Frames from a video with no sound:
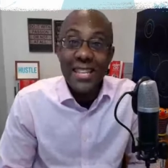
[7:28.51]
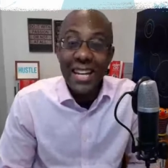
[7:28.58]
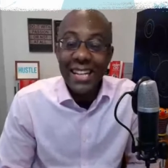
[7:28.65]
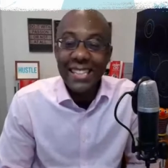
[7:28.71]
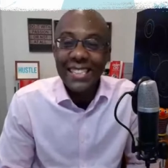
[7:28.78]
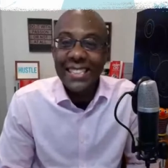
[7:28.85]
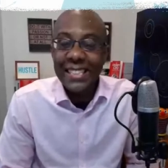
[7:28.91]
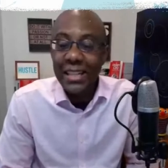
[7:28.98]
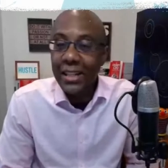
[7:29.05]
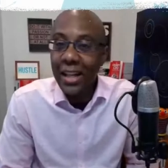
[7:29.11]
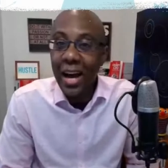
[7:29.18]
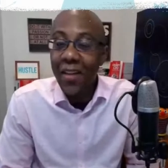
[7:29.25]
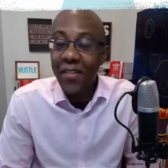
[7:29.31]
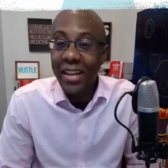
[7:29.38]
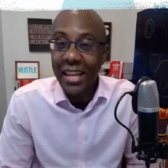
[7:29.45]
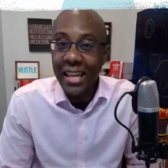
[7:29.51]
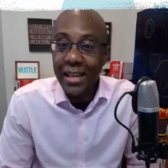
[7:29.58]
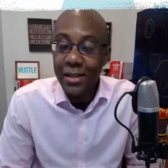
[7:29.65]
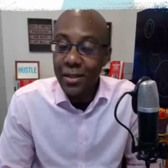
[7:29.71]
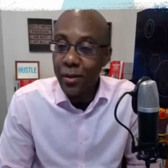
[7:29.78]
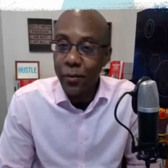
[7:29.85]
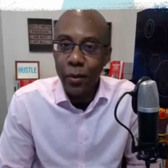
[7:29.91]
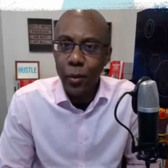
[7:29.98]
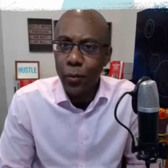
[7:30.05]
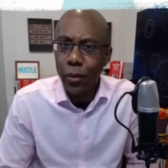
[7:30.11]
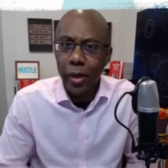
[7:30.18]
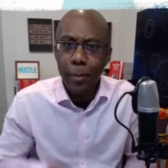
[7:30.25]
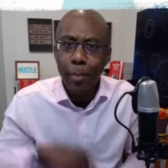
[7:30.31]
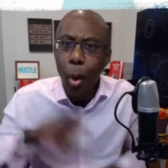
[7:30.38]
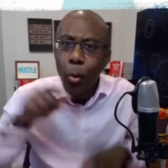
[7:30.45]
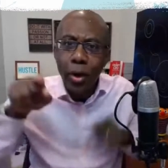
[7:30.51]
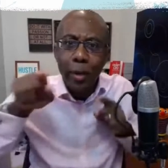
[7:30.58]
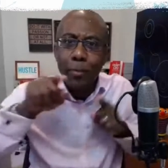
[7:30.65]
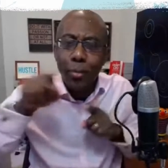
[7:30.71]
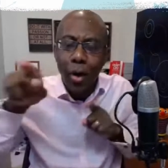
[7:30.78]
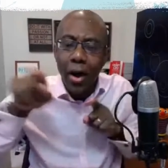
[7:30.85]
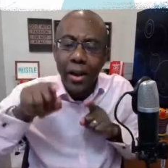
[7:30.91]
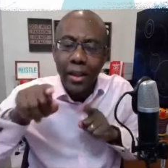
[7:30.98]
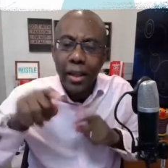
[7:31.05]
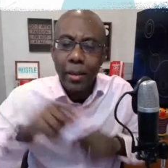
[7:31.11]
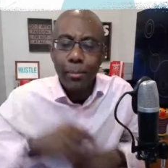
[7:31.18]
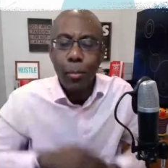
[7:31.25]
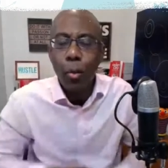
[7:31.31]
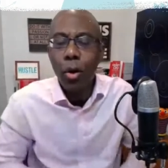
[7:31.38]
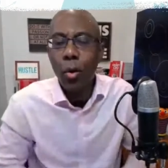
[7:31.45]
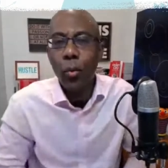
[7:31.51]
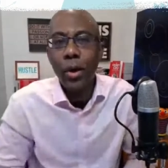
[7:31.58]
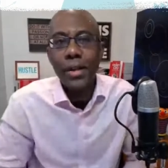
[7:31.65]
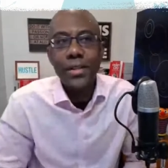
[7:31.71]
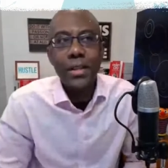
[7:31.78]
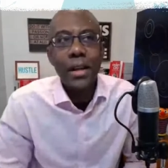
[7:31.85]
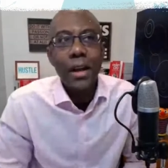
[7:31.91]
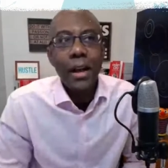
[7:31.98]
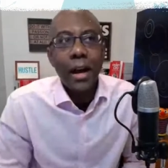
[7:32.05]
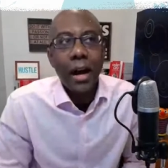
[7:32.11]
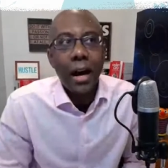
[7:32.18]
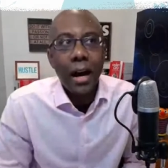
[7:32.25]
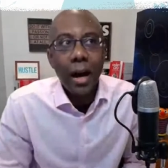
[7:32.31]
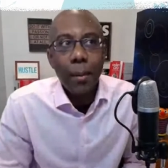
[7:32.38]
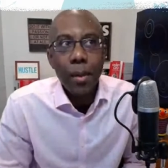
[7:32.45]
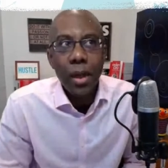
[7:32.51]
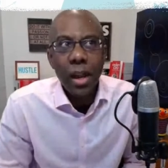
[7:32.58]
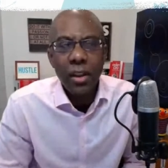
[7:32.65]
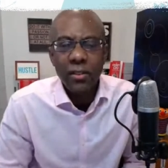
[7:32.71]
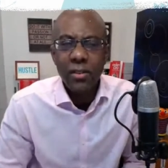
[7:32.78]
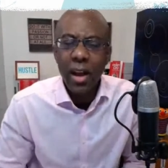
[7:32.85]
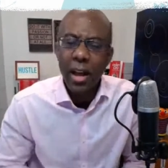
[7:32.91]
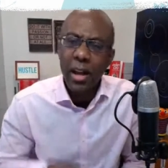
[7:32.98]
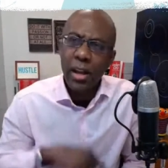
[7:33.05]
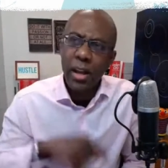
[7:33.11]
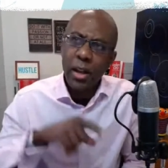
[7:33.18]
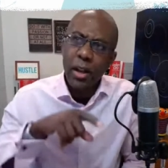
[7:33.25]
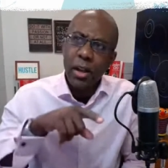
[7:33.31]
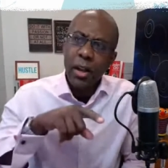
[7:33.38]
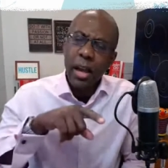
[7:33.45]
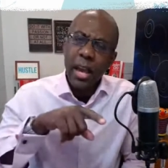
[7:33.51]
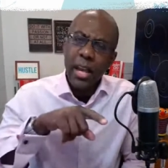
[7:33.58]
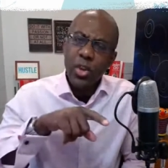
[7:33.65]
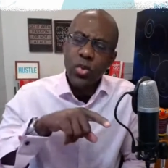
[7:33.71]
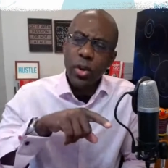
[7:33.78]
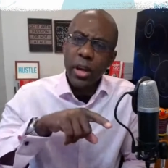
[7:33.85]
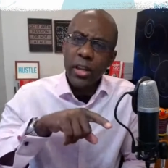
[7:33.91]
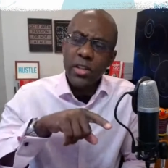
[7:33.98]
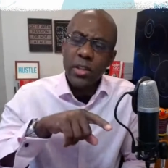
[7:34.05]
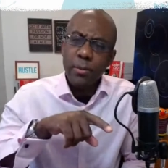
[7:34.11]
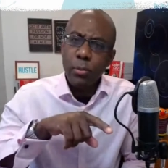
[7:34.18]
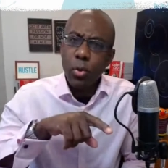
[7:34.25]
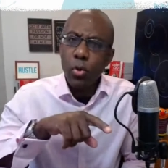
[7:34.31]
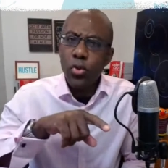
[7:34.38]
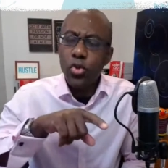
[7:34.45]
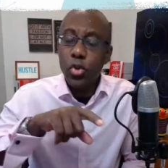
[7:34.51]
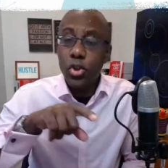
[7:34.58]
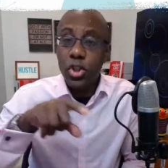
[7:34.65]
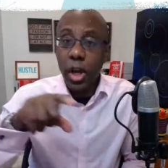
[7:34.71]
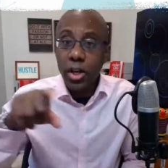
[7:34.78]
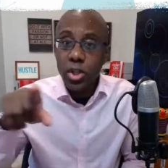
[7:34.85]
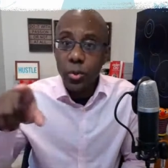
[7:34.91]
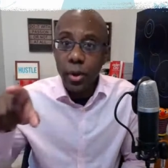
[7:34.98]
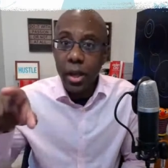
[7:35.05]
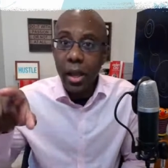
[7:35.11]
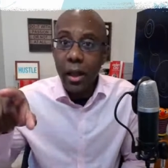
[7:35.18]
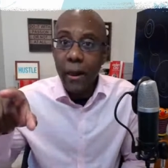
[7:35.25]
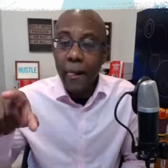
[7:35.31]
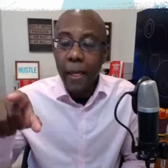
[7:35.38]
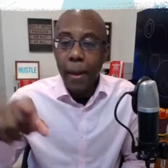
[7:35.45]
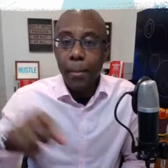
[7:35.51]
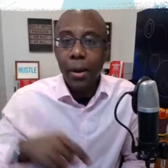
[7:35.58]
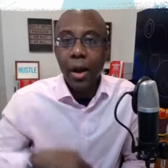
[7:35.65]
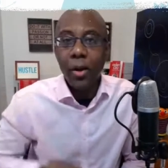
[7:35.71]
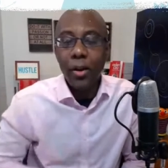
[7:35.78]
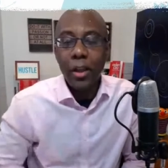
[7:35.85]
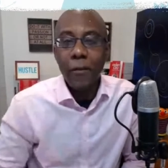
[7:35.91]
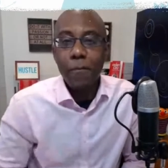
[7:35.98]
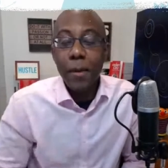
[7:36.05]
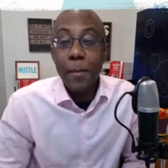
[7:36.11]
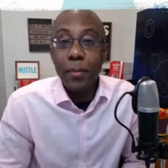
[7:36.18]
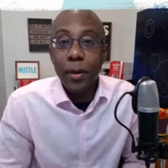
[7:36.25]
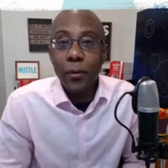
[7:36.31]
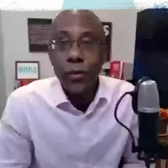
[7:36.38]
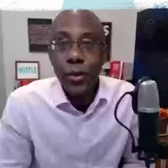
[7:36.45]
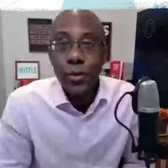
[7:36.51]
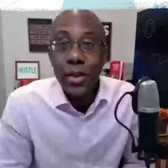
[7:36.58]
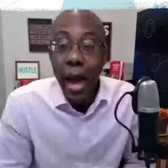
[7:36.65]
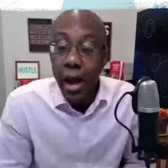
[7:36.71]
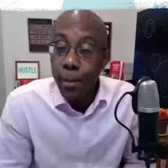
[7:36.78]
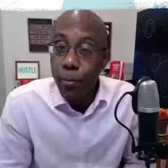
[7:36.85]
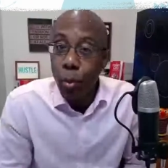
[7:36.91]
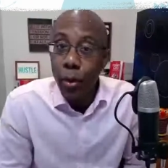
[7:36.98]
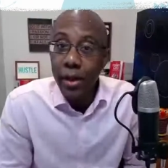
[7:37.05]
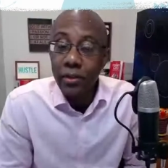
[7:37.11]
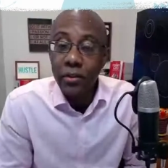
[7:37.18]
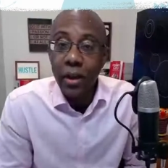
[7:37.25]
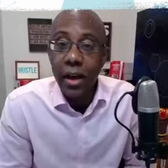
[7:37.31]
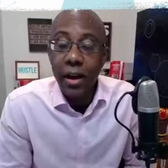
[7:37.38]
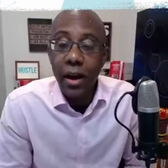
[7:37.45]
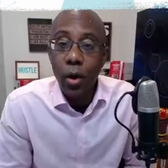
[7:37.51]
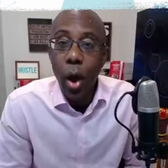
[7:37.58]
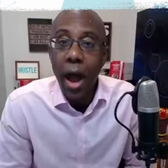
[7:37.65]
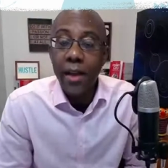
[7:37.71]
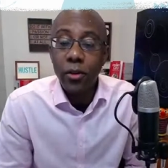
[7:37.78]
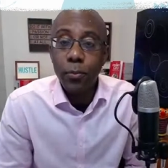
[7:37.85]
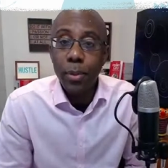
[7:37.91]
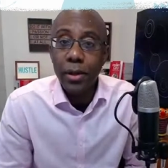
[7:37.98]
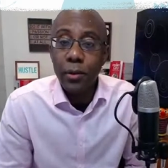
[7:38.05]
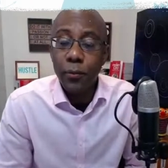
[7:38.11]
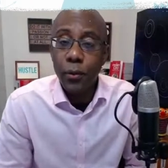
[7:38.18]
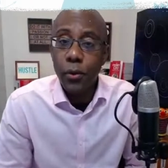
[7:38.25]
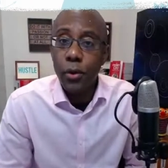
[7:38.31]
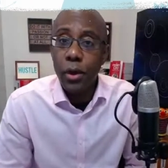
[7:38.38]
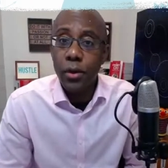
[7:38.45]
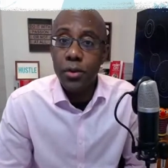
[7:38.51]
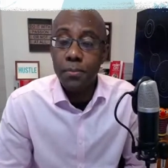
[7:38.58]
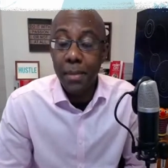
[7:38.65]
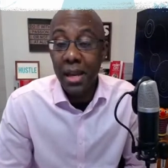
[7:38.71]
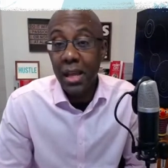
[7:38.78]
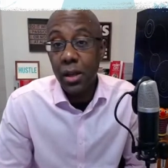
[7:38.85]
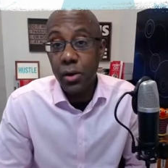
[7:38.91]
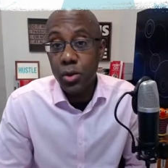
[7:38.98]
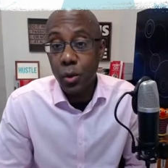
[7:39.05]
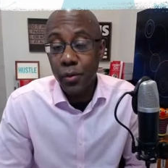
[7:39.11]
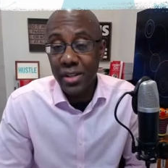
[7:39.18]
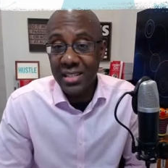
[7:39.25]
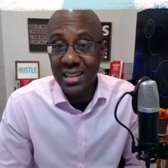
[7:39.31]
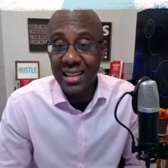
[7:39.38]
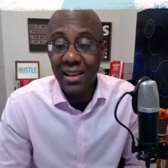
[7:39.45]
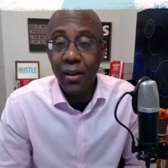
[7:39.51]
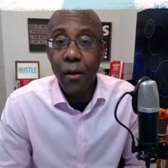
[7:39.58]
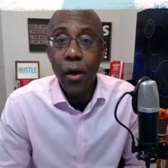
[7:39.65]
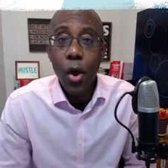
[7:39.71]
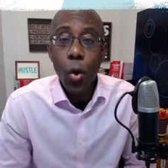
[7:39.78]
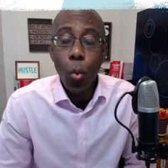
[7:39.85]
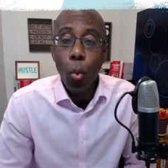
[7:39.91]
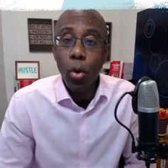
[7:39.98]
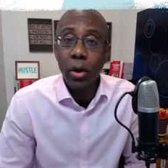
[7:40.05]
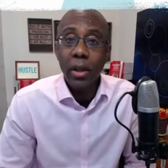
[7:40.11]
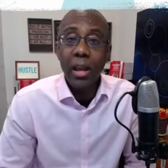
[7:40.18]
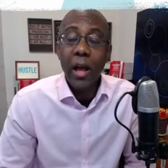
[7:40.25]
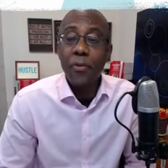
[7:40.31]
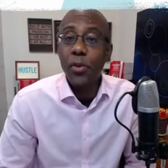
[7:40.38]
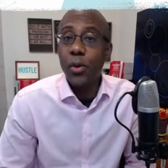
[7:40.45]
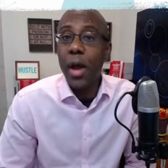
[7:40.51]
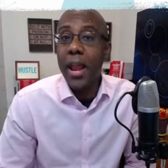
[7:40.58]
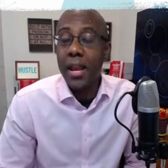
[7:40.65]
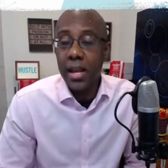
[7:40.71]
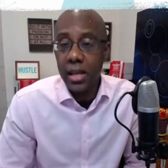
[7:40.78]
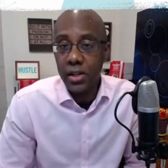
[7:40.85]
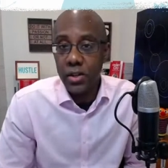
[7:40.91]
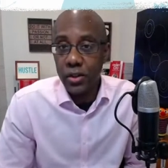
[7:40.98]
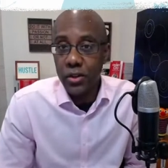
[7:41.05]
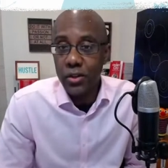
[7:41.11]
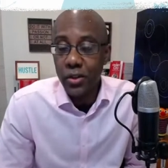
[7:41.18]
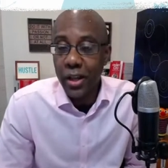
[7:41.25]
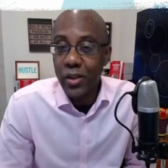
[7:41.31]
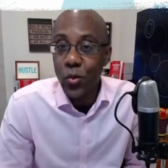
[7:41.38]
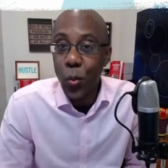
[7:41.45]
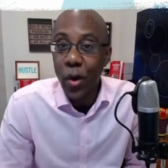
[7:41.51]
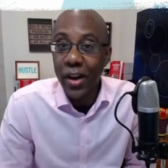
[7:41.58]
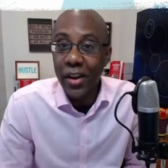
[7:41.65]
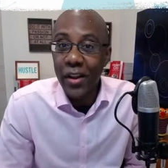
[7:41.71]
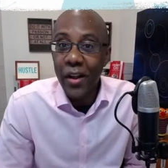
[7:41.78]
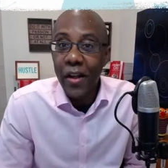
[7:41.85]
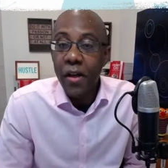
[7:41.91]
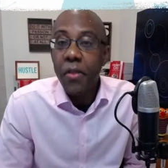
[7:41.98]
nutshell of it is, and feel free to poke and prod and get more, and it's not a smooth trajectory, but I'll give people a few data points. I spent a few years, many years, over 10, working at the United Nations. So that's one